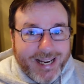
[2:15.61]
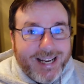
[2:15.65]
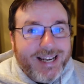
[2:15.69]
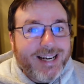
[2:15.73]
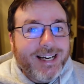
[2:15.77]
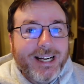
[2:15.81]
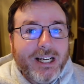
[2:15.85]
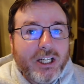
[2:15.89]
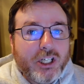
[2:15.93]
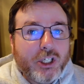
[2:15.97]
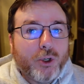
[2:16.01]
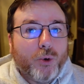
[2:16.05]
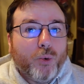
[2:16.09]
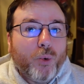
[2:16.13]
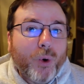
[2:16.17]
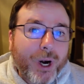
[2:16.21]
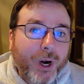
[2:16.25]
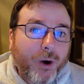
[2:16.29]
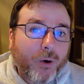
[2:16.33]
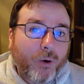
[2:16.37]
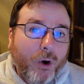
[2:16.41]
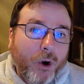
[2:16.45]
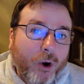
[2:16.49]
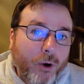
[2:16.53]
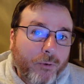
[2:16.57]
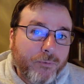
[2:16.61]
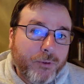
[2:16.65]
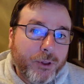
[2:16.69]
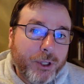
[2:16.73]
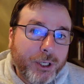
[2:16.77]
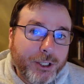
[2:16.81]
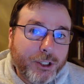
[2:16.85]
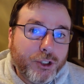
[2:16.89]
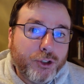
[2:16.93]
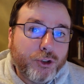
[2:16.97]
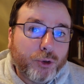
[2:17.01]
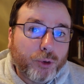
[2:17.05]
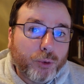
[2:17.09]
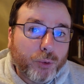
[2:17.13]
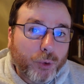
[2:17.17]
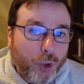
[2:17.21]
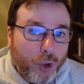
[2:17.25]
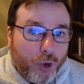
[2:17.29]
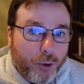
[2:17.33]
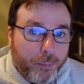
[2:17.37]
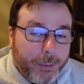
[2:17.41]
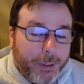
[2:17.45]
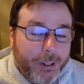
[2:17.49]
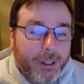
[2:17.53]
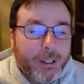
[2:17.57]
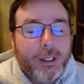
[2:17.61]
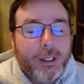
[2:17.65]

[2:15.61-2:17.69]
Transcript: any square of the troop,